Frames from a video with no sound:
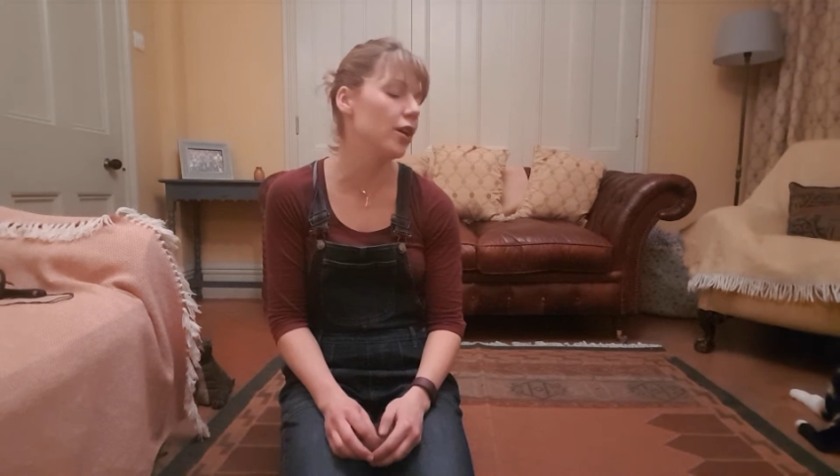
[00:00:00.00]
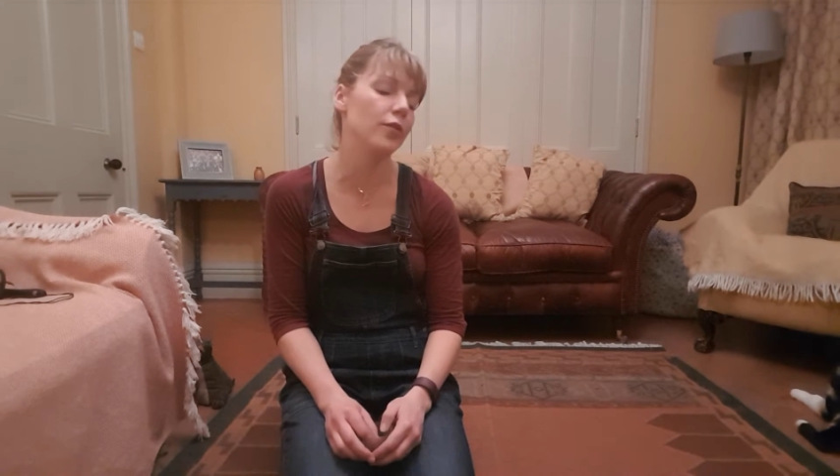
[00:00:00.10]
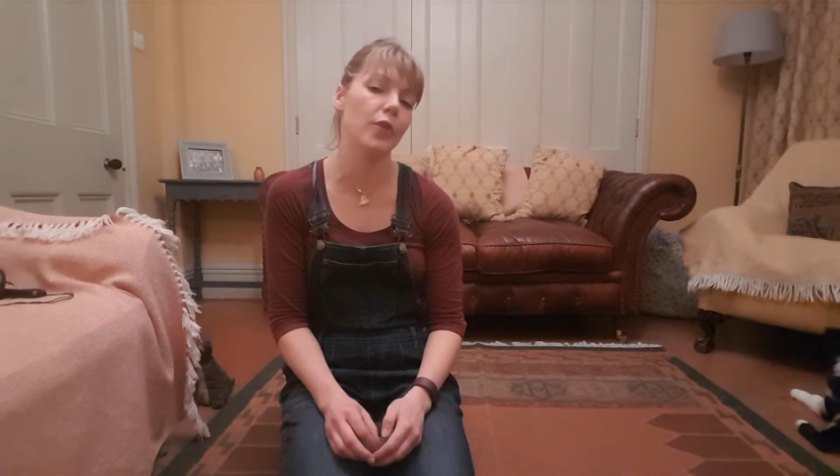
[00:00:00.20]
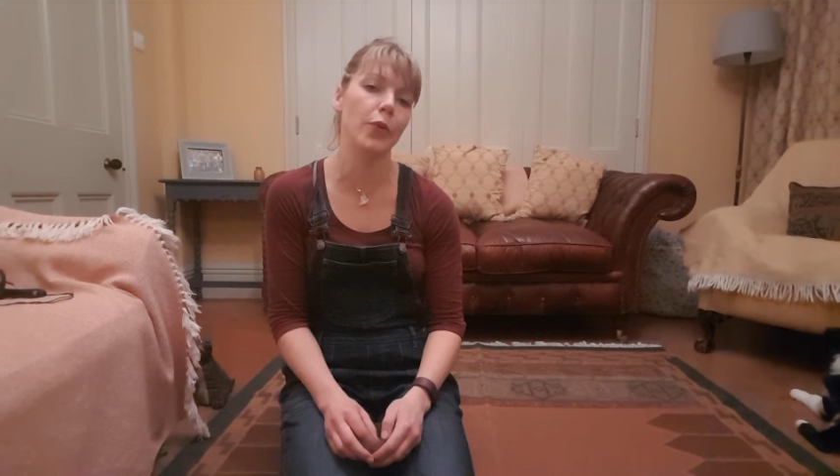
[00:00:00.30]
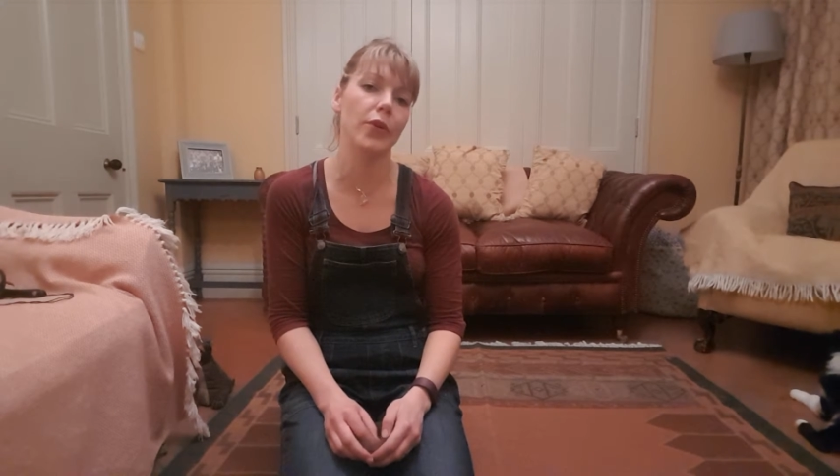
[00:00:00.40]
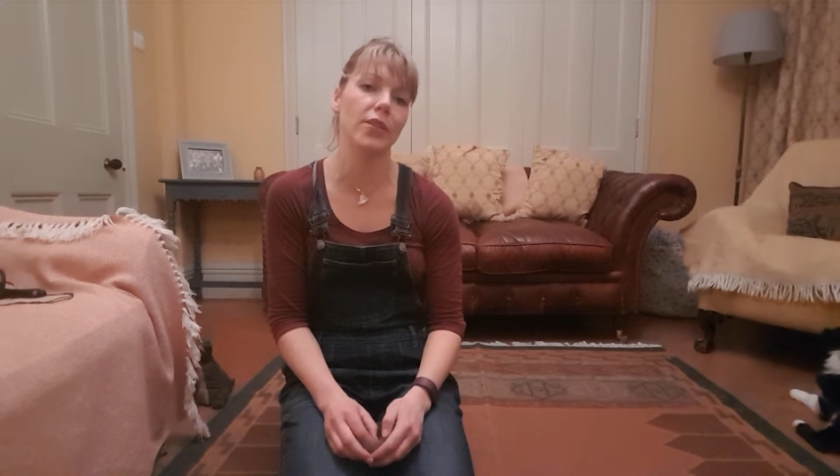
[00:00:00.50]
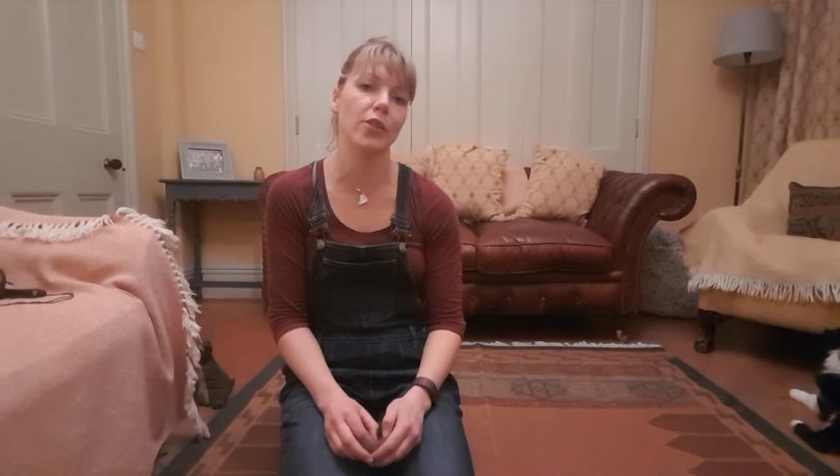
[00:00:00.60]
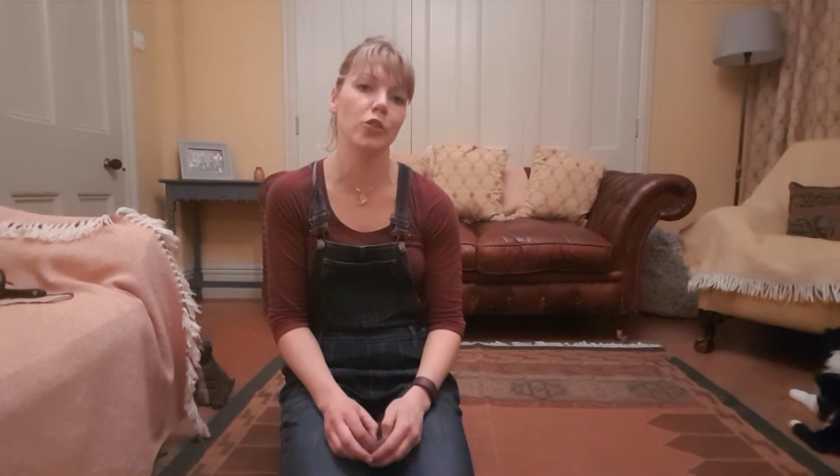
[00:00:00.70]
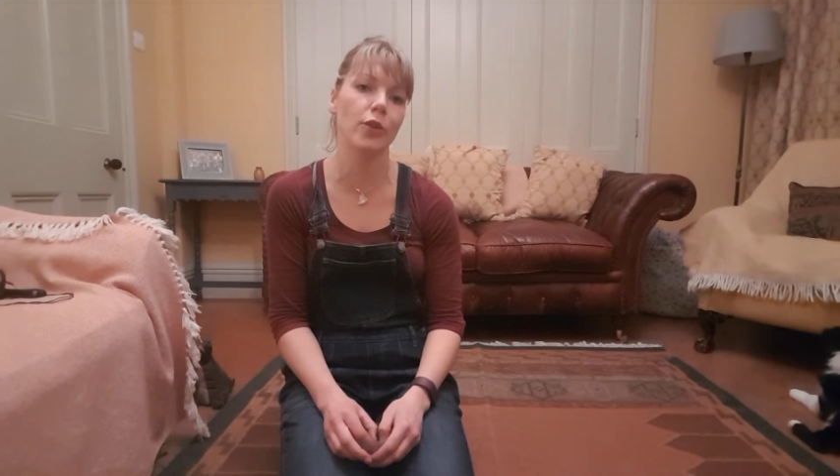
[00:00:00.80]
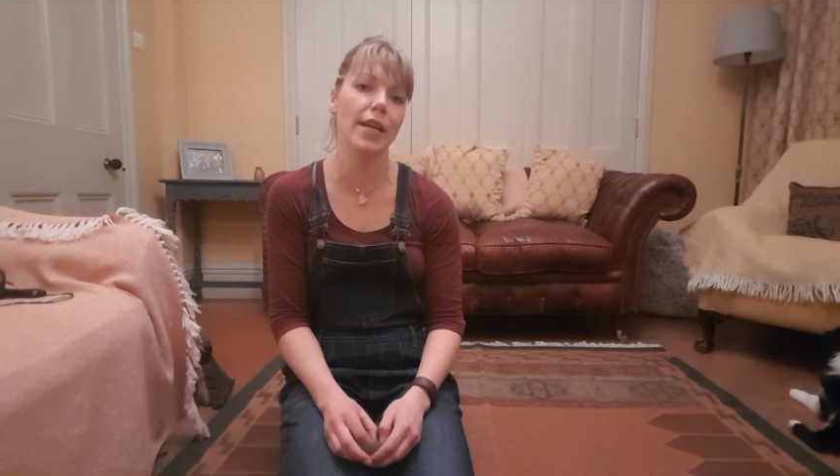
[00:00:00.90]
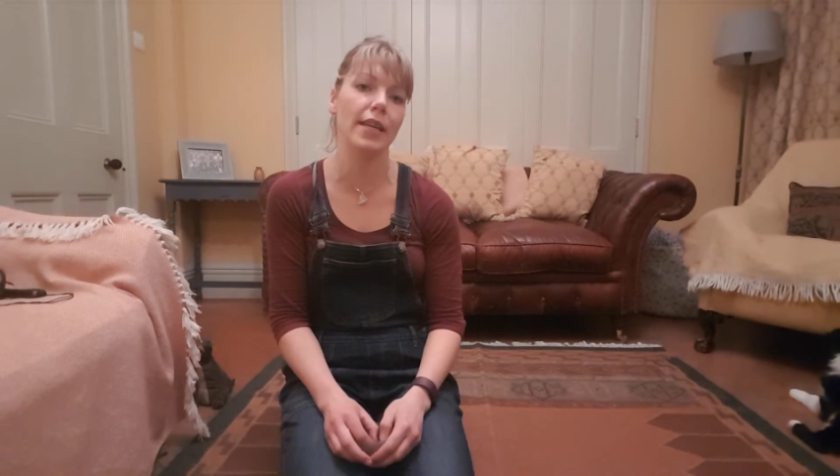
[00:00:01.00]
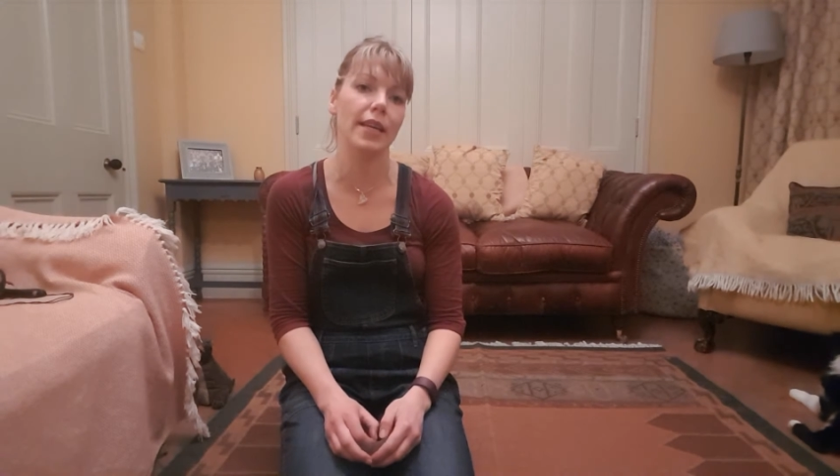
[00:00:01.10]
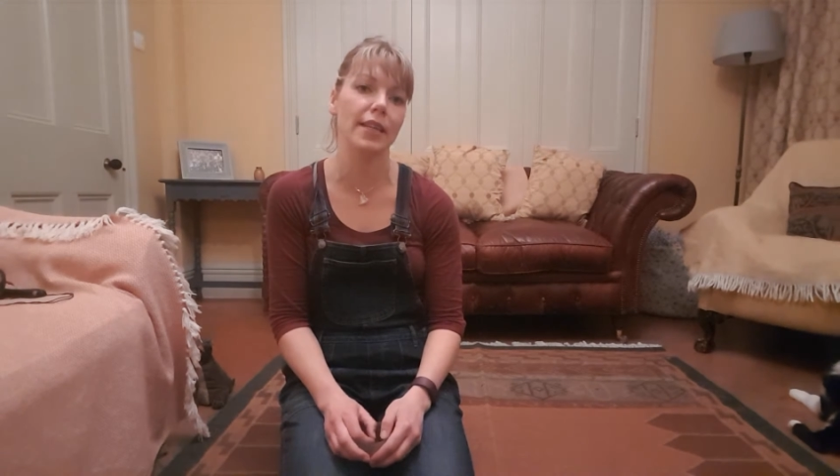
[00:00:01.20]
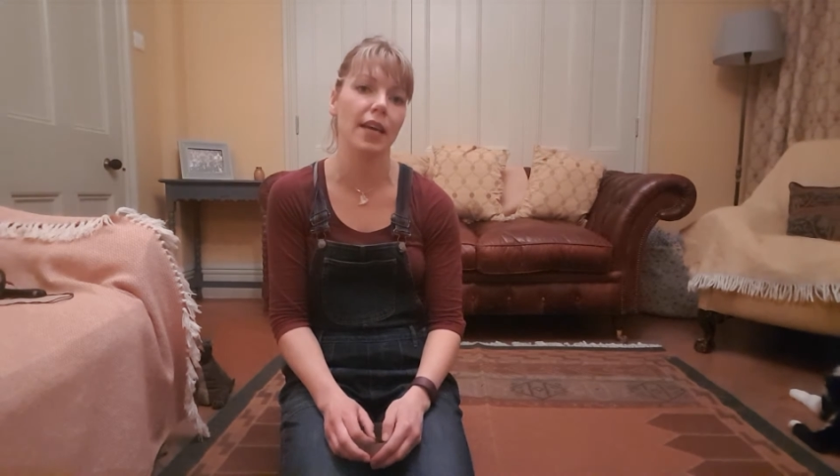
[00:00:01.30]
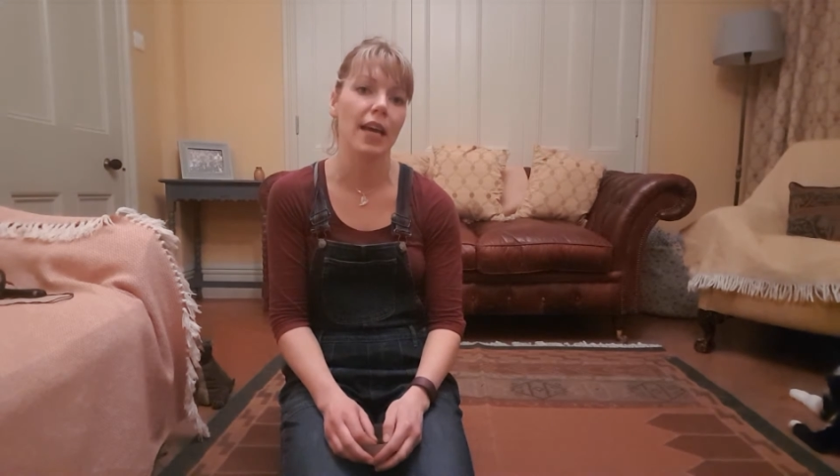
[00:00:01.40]
and focus her
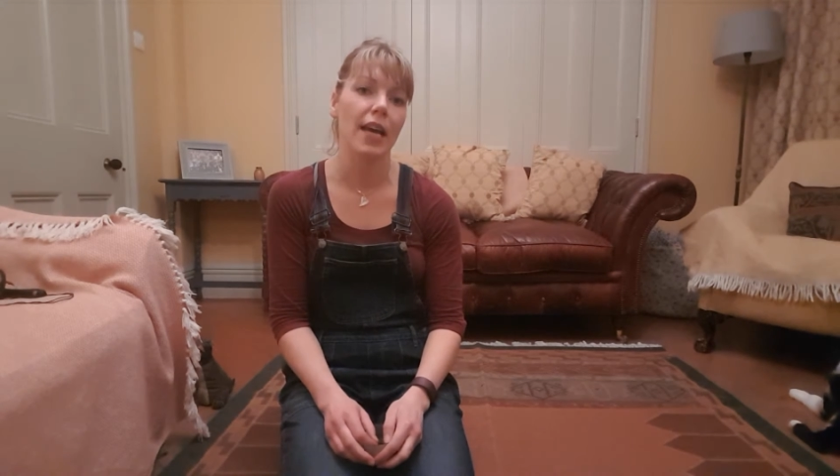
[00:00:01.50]
training,